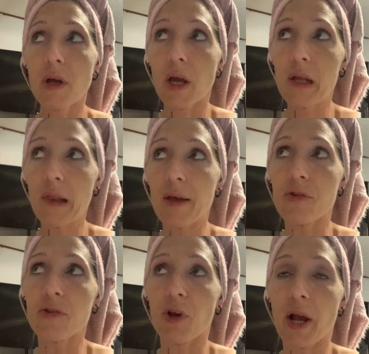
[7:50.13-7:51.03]

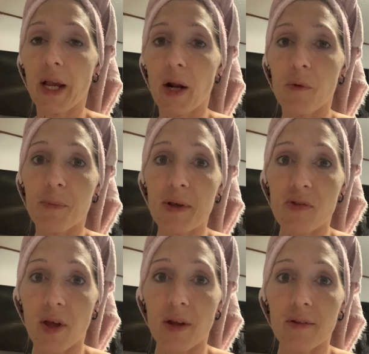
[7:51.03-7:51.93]
Unless you're hanging out with my
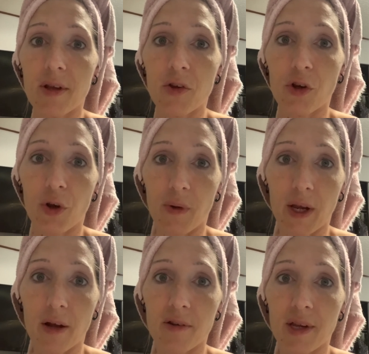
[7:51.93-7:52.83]
son, then you're going
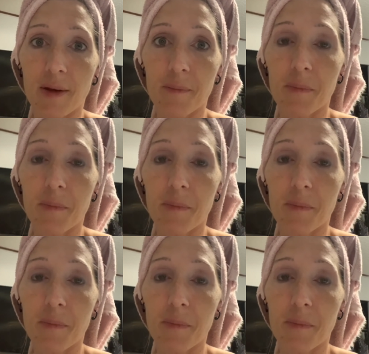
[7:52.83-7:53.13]
hunting.